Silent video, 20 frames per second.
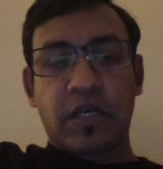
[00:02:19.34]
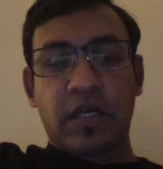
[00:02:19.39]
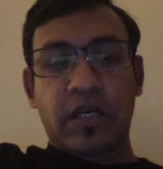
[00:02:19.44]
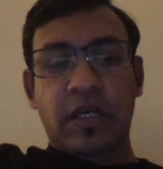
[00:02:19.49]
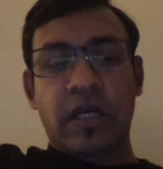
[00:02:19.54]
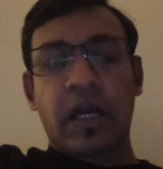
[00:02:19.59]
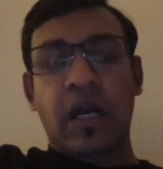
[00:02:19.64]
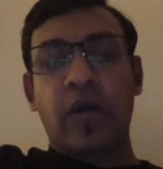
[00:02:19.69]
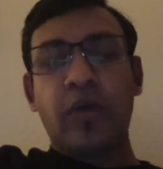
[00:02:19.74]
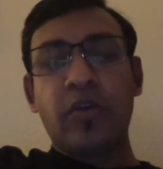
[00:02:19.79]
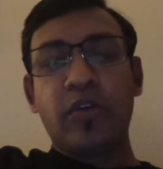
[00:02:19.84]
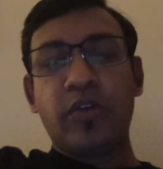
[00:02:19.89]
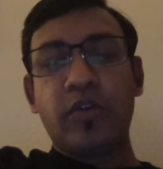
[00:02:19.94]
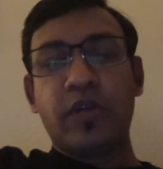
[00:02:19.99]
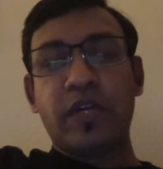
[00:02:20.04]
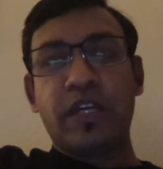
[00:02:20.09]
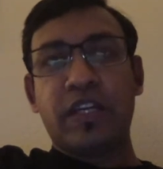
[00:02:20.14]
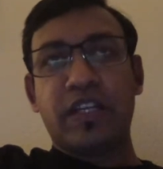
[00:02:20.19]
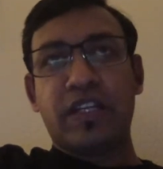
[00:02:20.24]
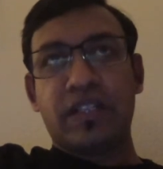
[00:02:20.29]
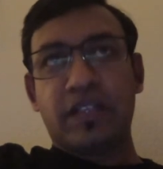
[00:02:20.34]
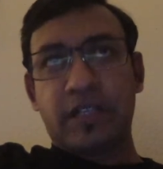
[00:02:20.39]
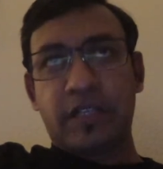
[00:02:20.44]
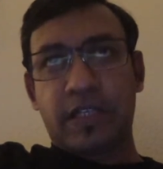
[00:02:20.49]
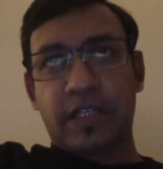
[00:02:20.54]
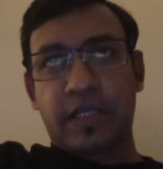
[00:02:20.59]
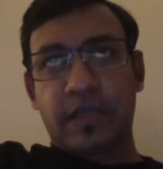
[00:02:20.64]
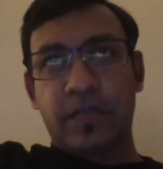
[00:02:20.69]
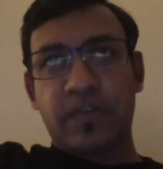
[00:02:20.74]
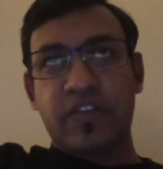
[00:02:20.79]
how you can
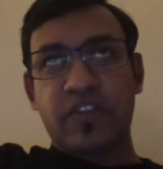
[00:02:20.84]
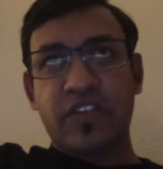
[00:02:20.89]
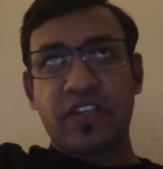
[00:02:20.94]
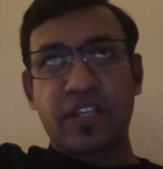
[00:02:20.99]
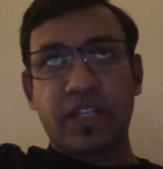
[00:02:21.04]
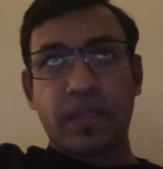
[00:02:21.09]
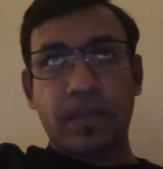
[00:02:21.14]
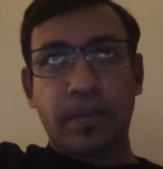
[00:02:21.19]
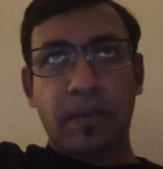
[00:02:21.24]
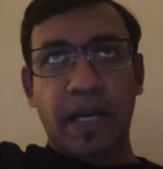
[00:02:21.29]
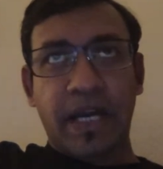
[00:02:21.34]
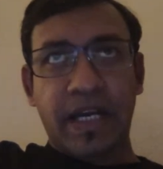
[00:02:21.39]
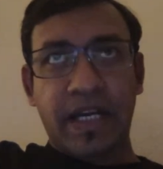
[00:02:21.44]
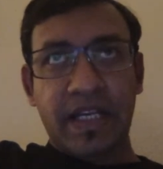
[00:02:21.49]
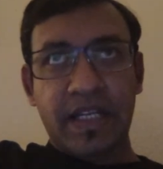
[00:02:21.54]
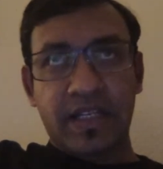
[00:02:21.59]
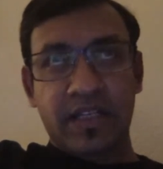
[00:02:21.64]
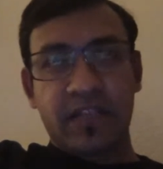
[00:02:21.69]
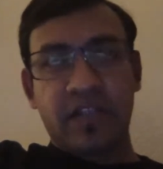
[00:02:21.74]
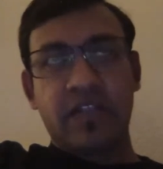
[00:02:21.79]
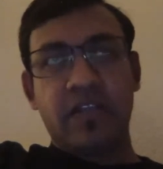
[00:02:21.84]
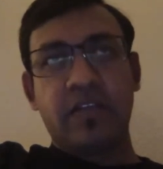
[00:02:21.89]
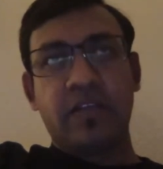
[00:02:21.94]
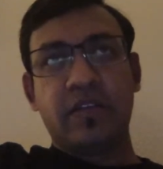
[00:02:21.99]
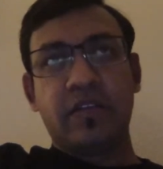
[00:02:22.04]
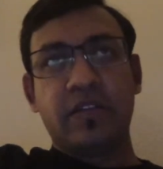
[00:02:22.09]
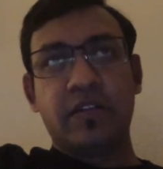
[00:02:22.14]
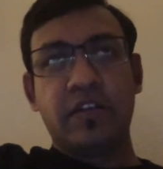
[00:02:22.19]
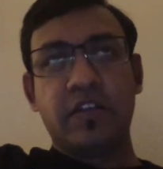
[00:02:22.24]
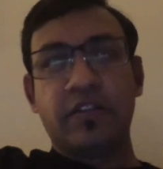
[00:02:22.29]
basically buy
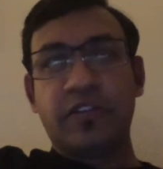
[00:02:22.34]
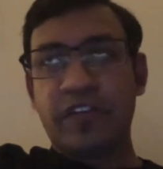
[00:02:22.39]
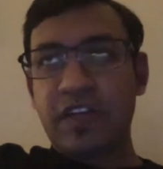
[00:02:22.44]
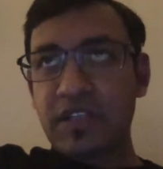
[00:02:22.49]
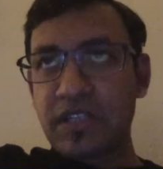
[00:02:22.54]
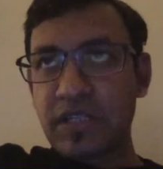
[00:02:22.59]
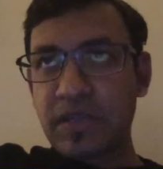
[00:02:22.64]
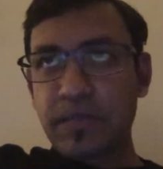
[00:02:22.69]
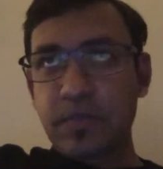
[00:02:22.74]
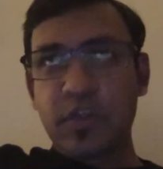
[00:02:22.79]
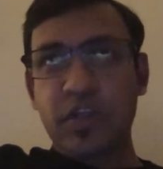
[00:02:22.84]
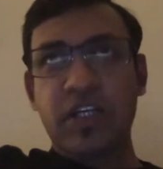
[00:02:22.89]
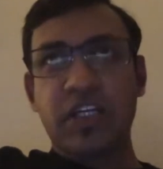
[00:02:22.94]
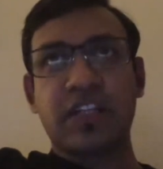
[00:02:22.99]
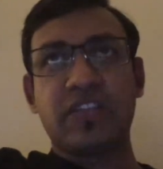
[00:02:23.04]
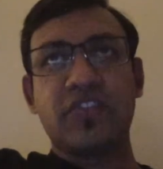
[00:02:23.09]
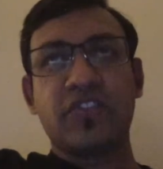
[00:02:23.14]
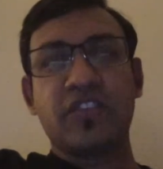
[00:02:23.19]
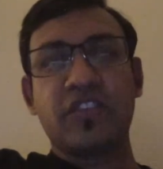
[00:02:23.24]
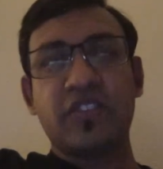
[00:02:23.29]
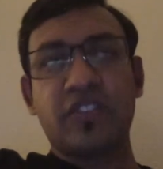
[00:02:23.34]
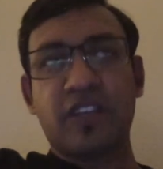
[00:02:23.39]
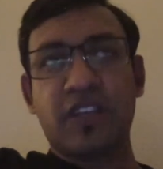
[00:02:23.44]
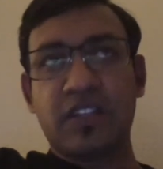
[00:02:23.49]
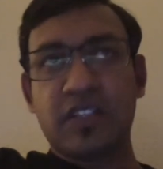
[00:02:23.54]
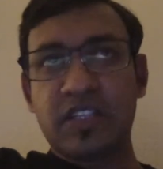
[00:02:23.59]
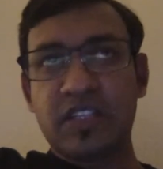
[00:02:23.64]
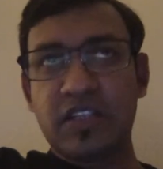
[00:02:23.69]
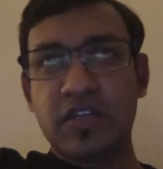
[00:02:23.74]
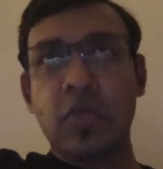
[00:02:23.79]
different cryptocurrencies
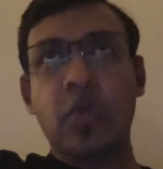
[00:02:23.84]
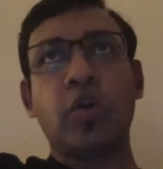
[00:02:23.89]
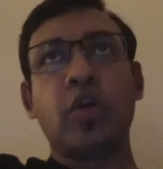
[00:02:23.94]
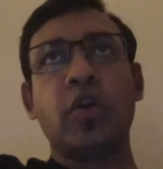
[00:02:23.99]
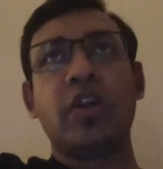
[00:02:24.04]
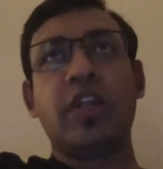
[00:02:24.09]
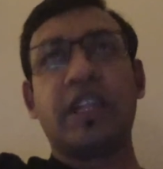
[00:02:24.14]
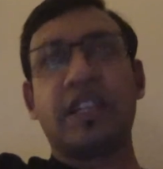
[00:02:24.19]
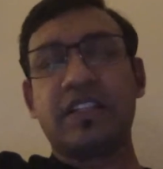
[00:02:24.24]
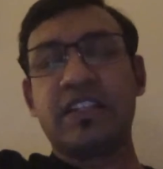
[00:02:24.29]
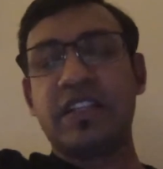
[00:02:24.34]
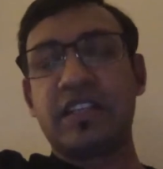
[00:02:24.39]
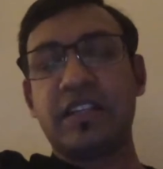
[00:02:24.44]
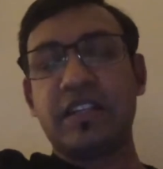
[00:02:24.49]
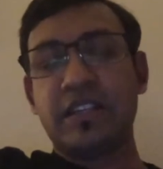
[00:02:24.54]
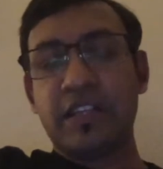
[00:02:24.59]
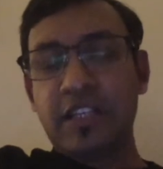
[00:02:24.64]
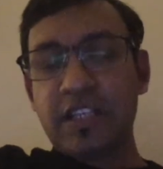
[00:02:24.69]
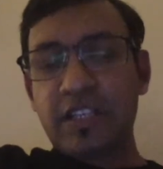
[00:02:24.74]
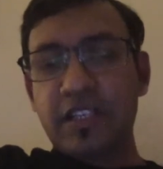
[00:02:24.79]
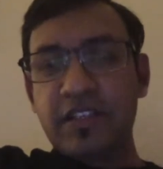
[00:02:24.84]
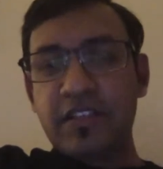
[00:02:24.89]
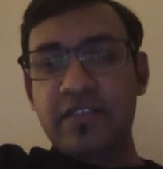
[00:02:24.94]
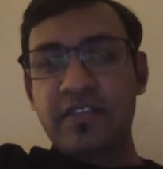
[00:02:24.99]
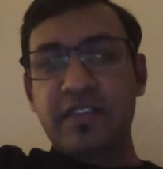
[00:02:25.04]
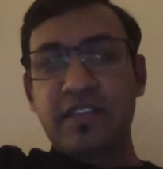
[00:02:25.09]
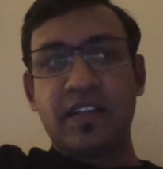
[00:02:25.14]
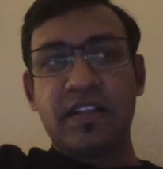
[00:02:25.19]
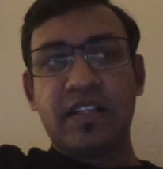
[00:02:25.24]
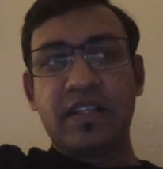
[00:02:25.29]
and then hold and then
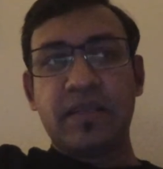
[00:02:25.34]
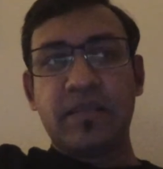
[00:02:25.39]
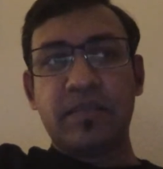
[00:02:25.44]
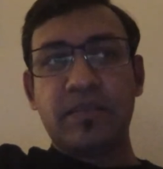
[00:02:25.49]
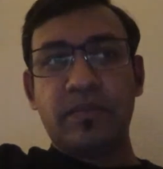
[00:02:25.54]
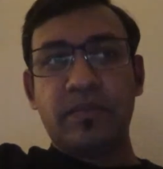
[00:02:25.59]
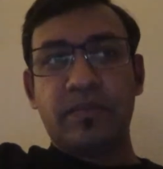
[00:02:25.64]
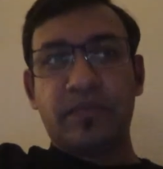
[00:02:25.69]
sell them,